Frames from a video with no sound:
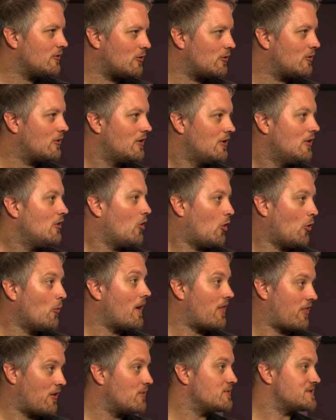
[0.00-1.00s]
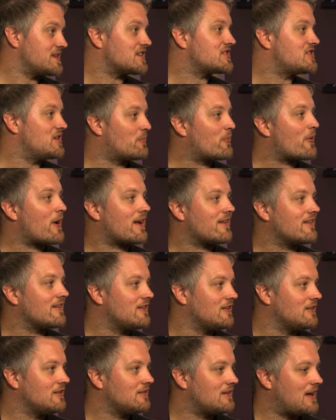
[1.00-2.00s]
or whether it was actually a
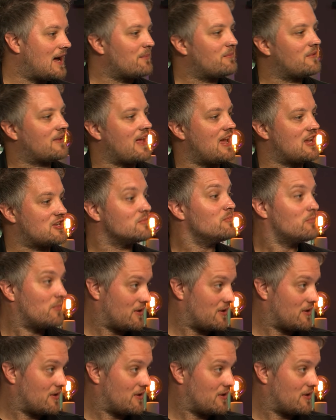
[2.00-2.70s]
practical application.